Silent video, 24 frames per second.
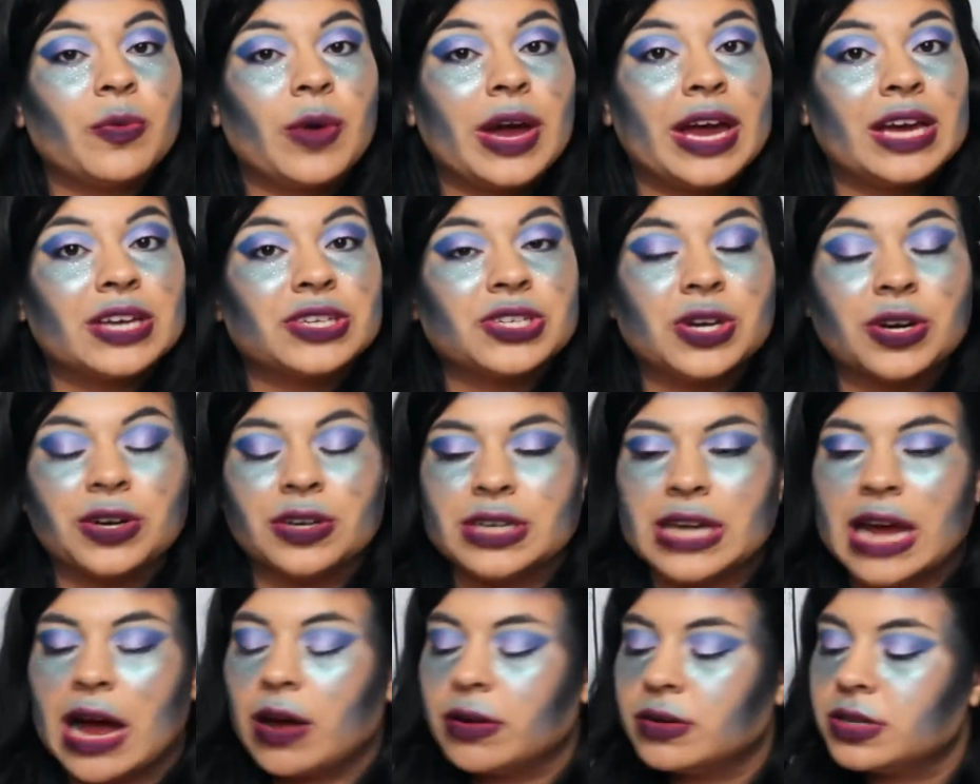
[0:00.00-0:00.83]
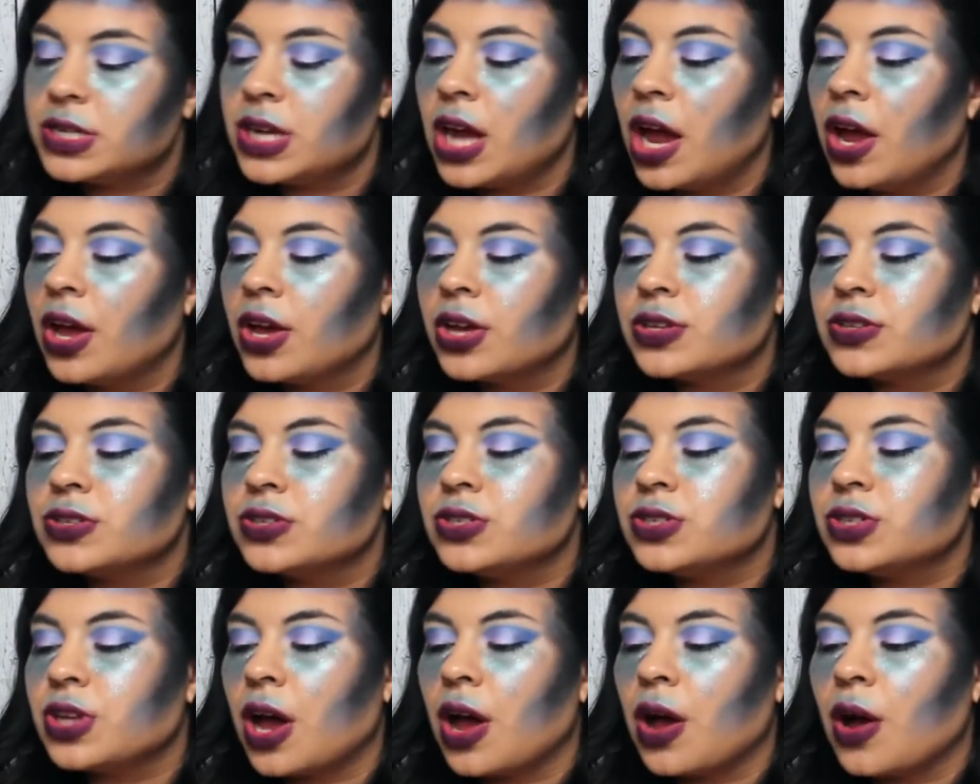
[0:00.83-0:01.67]
way it turned out.
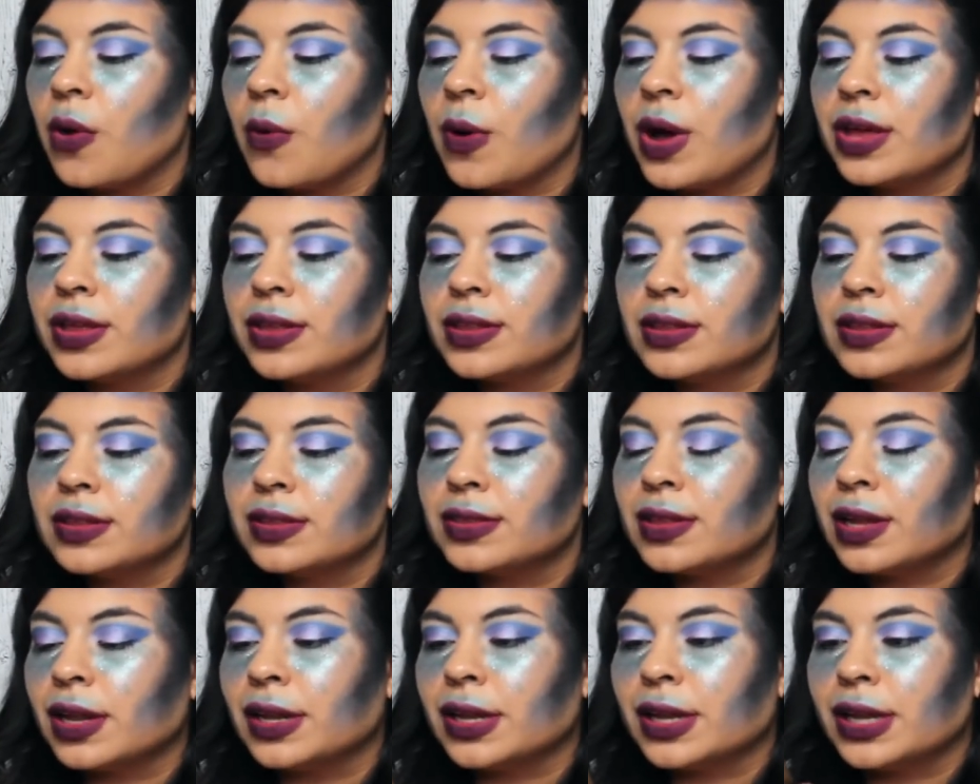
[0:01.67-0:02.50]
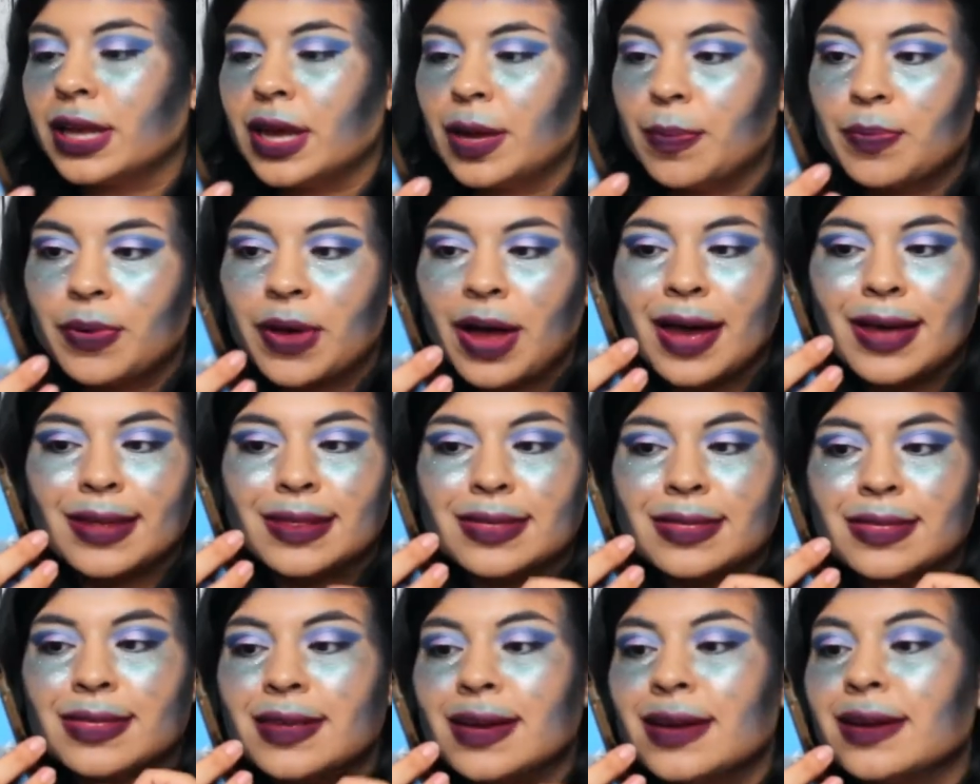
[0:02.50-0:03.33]
So the lip, I
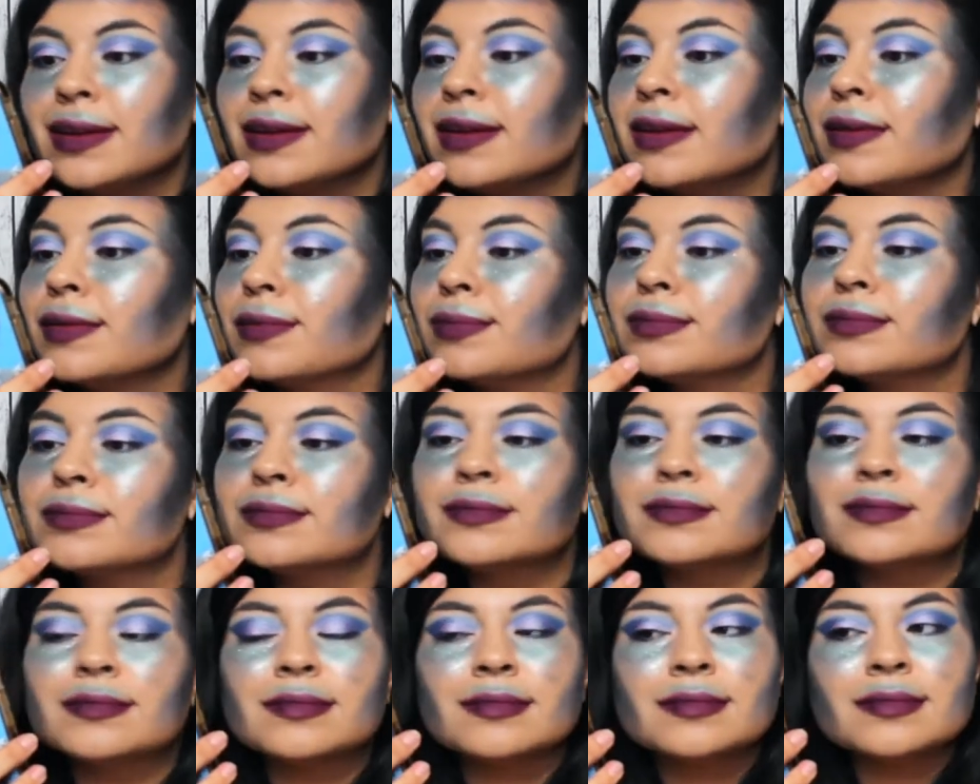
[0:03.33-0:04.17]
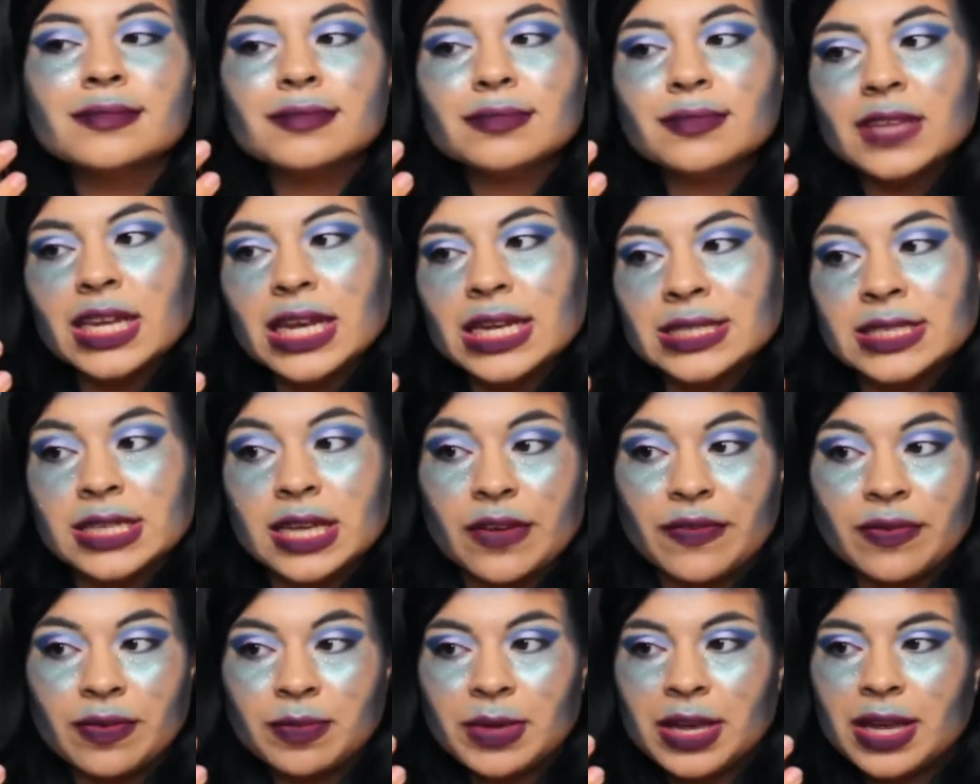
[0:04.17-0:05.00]
think it's
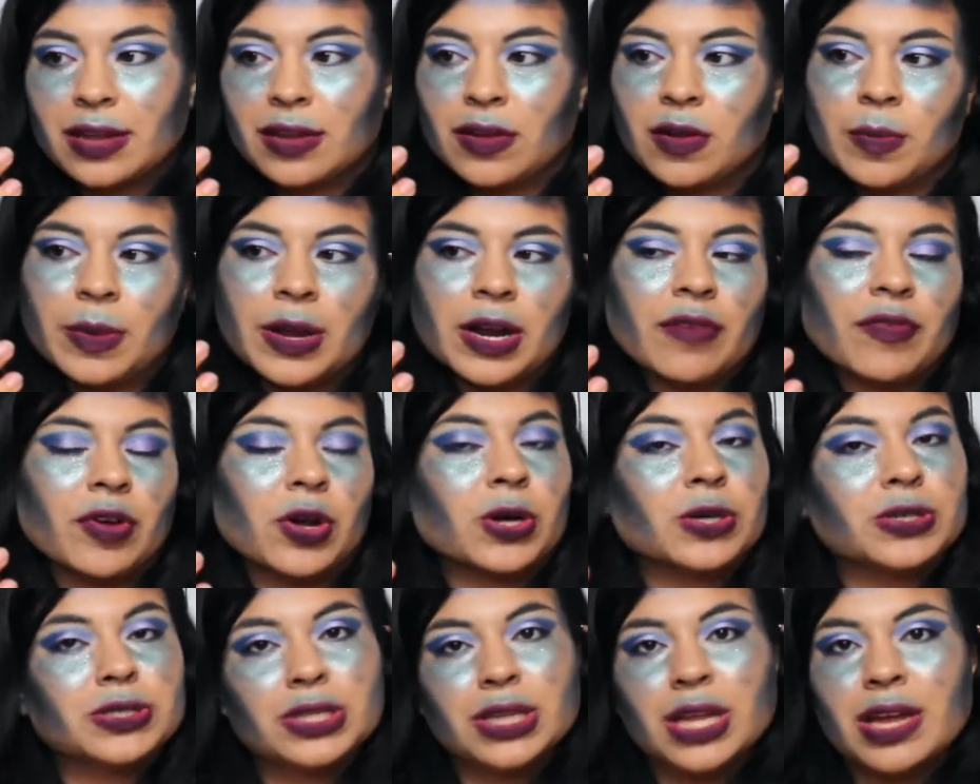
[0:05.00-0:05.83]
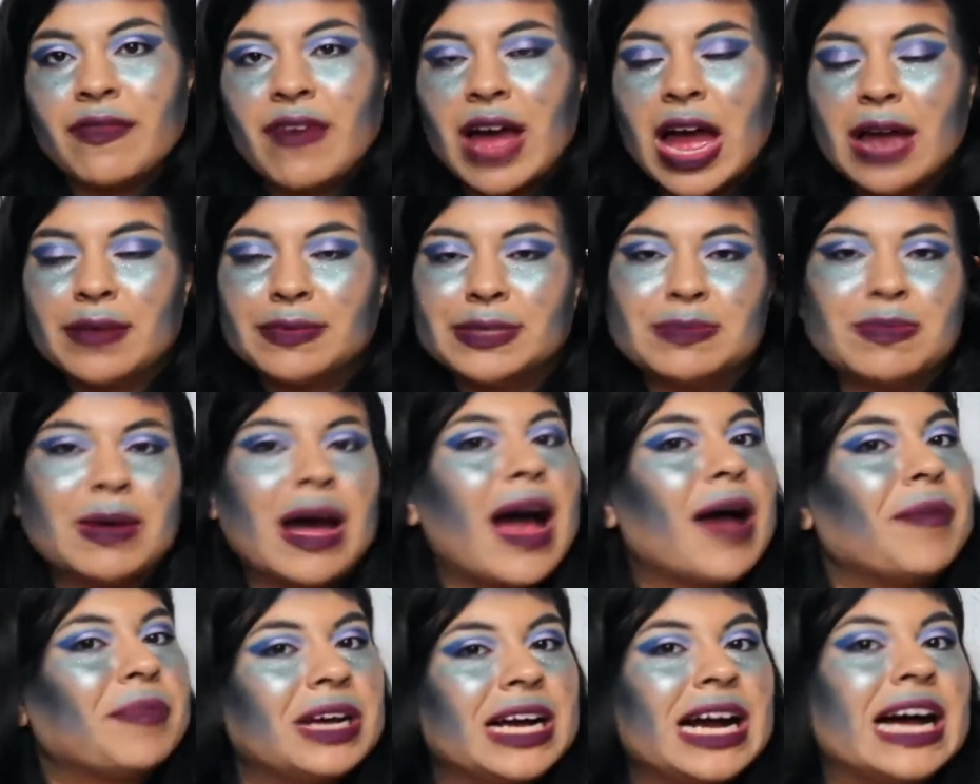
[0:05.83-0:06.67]
giving me a little bit of Ursula vibes,
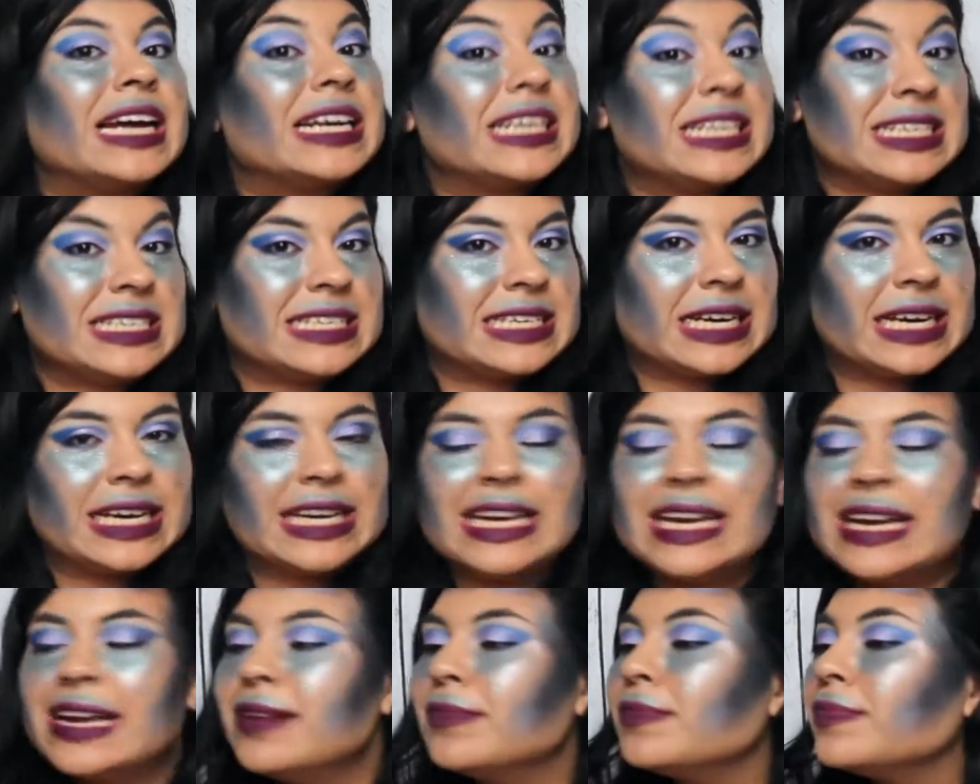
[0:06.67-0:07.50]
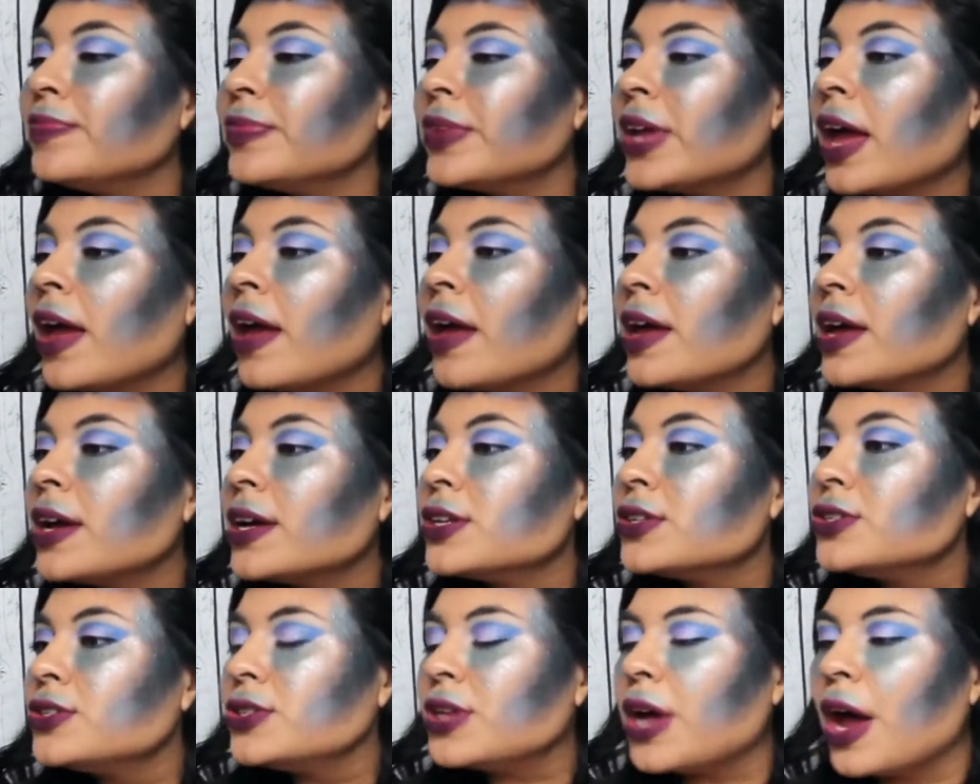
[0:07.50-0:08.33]
but I'm kind of digging it.
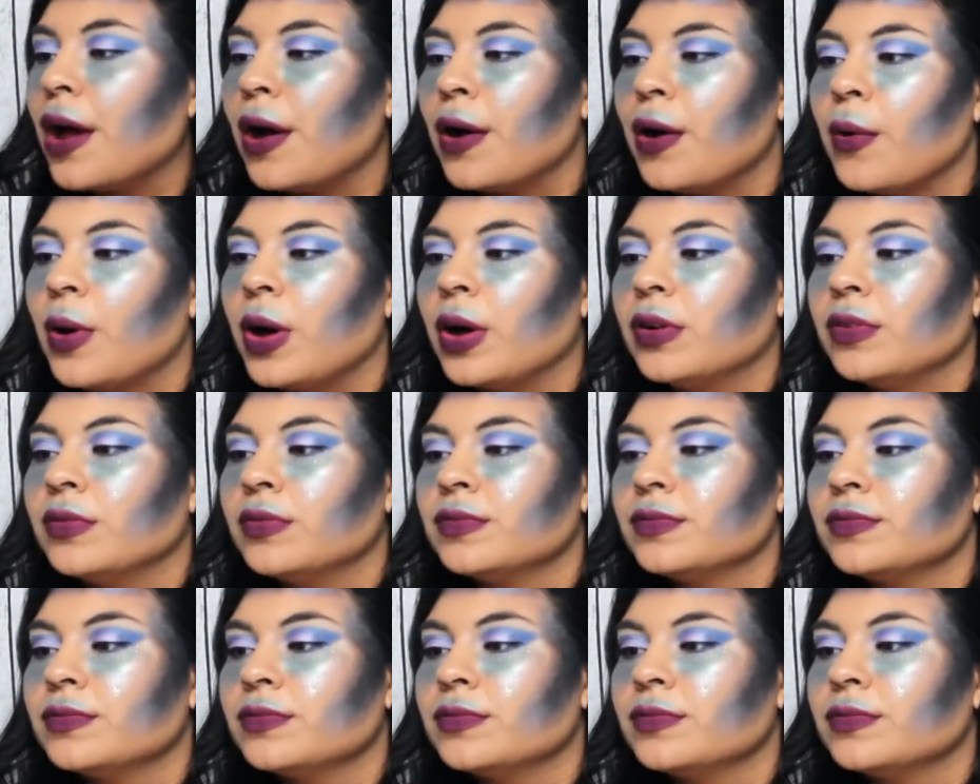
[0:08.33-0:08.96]
So